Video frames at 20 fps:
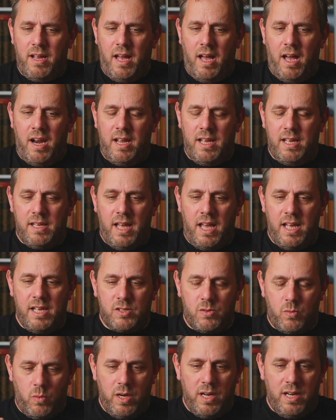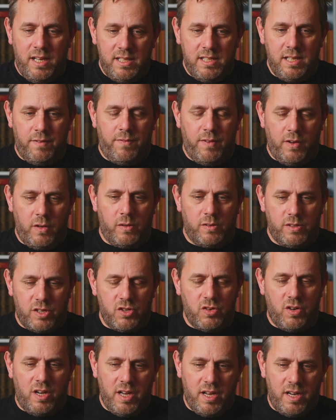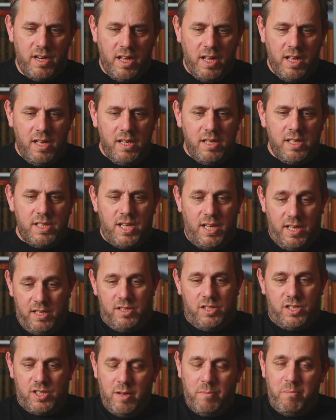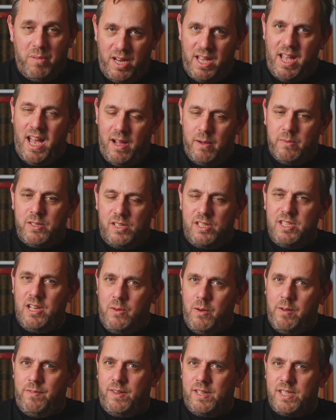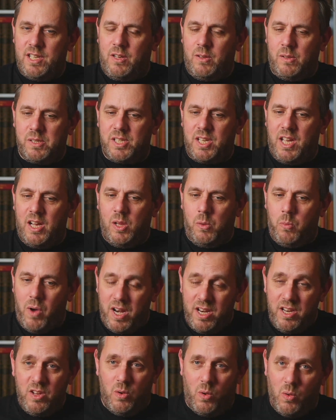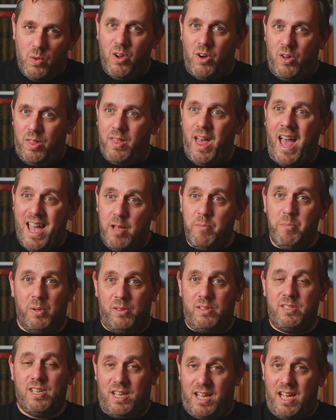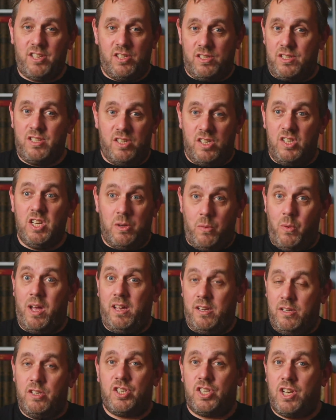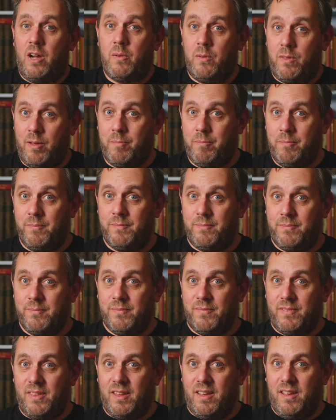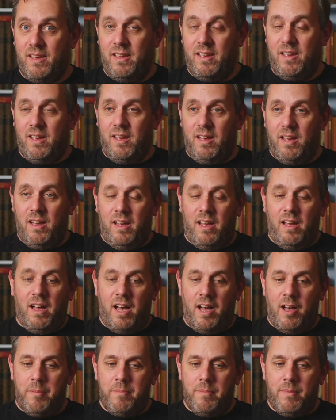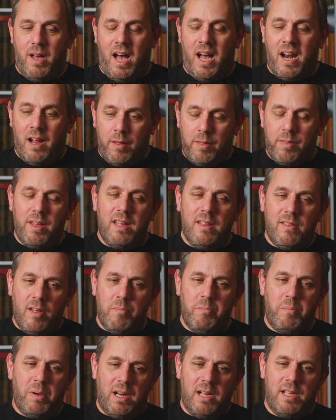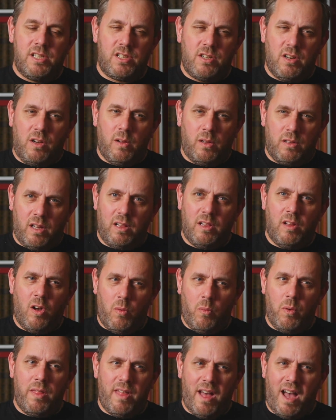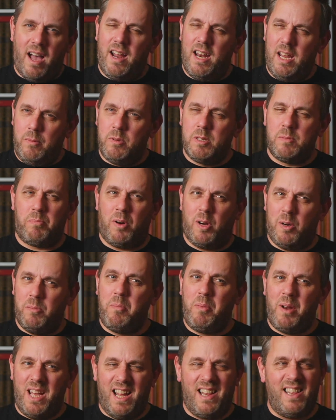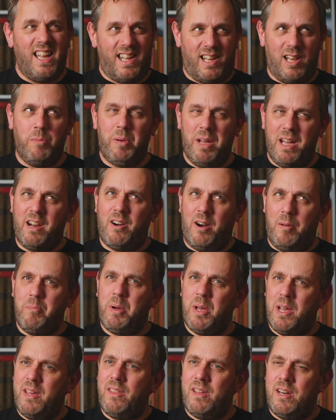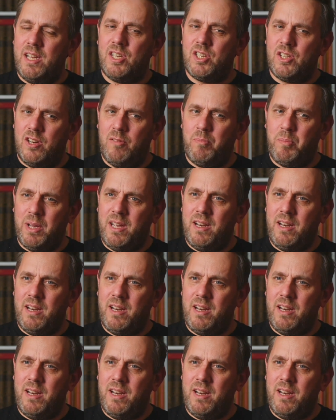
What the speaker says: it's really difficult to try and teach somebody how to do a physical skill when you're not able to just do it and show them. And I think that Billy struggled a lot with that, and he was probably a little bit grumpier than he should have been.